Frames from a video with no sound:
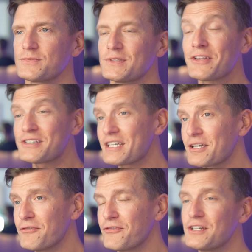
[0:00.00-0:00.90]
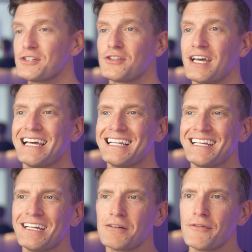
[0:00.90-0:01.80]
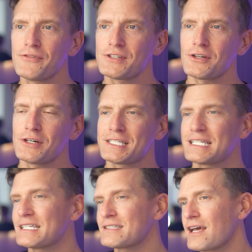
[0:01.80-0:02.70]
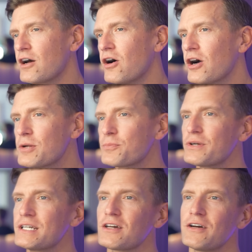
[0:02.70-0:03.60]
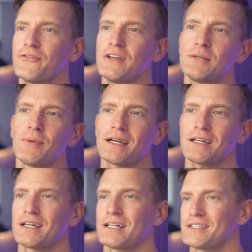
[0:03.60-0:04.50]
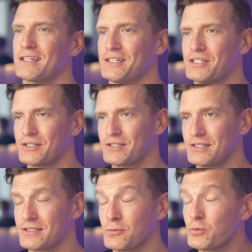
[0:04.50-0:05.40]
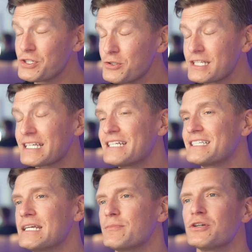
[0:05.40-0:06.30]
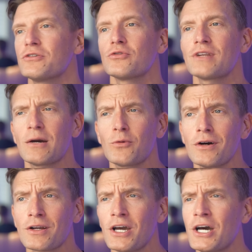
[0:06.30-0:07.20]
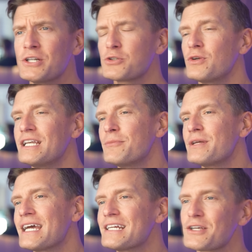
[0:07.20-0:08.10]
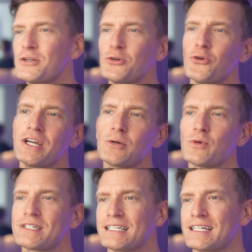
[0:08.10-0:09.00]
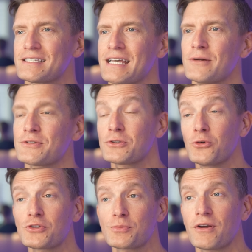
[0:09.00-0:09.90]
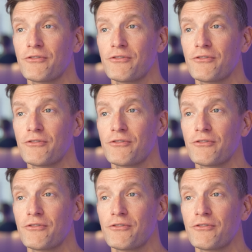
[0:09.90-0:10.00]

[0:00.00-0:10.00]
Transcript: Now, the second feature that Elehear emphasizes is their hybrid feedback cancellation system, which uses a deep neural network to eliminate annoying whistling sounds caused by